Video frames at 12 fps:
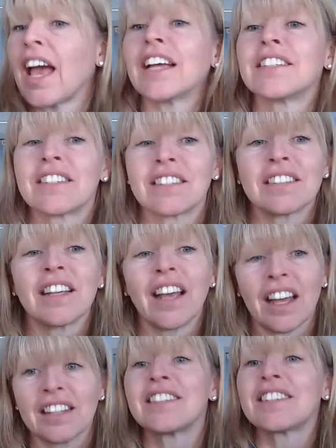Yes,
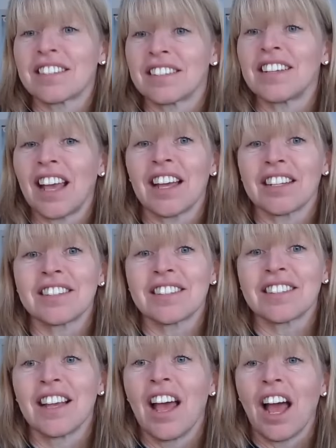yes,
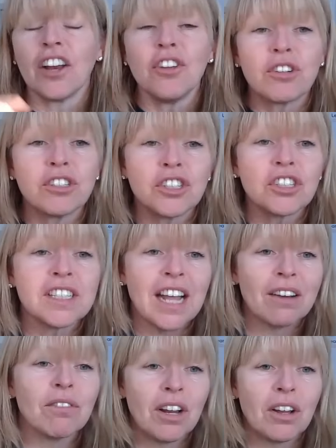yes. And you can just
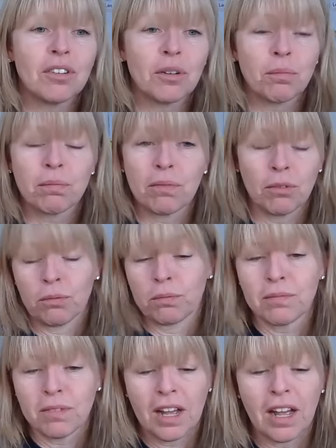download
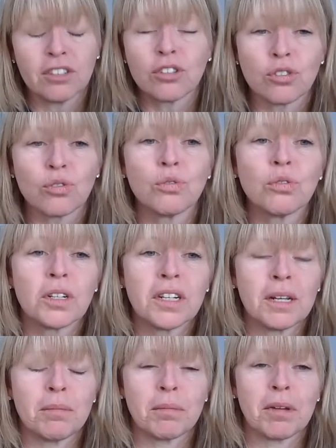or install
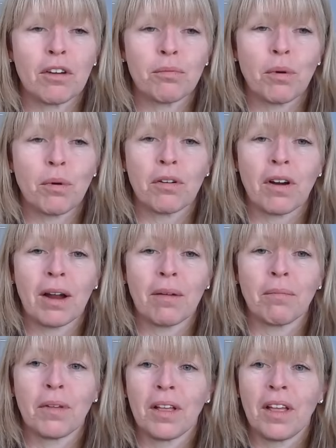an eBPF
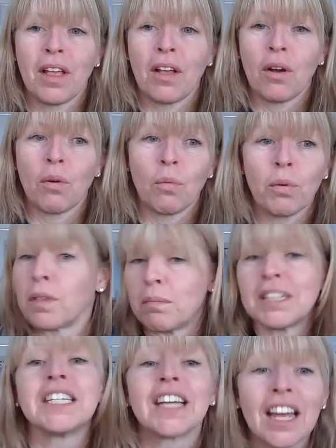program with a
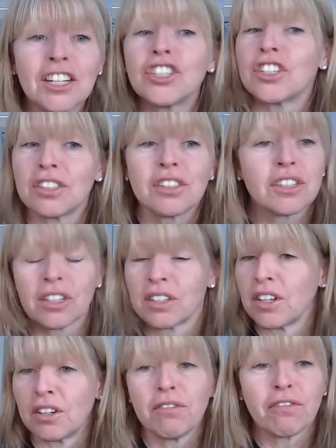mitigation
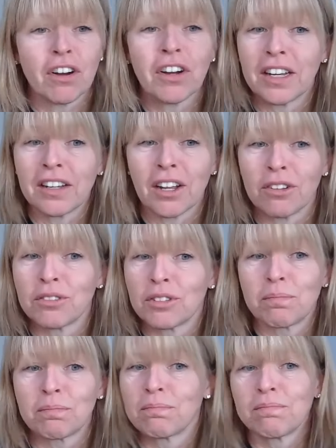to you know find
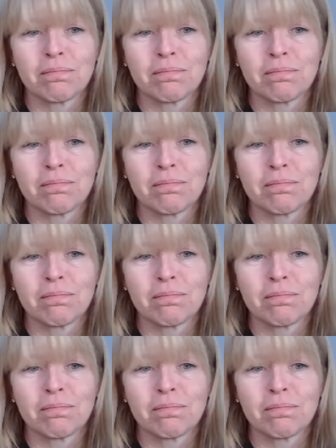those